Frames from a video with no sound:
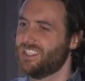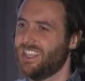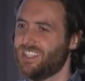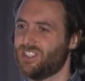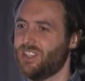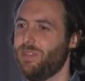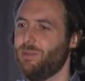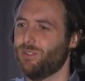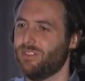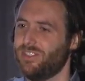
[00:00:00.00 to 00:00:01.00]
this answer to
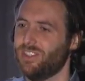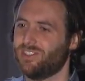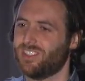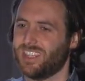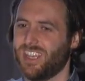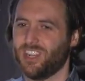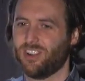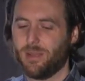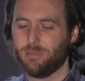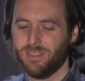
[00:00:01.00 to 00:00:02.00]
people. It feels kind of
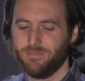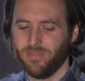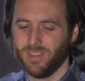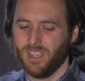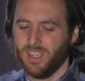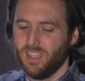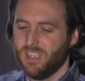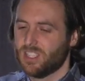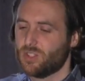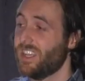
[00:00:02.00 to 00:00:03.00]
crappy.
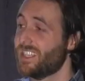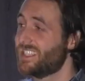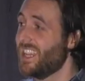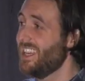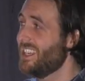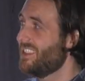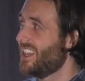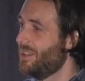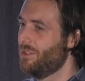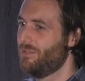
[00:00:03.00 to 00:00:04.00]
So I decided
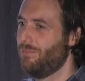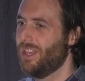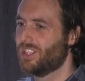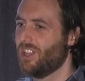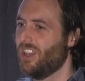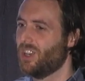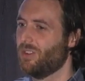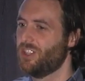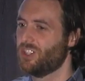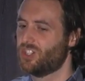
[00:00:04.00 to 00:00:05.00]
that I would make a talk
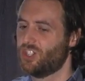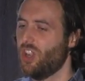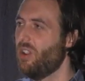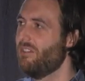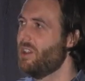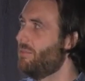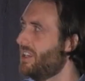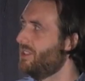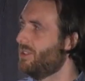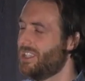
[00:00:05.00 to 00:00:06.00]
where I just show
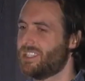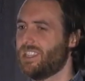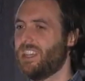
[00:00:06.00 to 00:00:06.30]
everybody what it's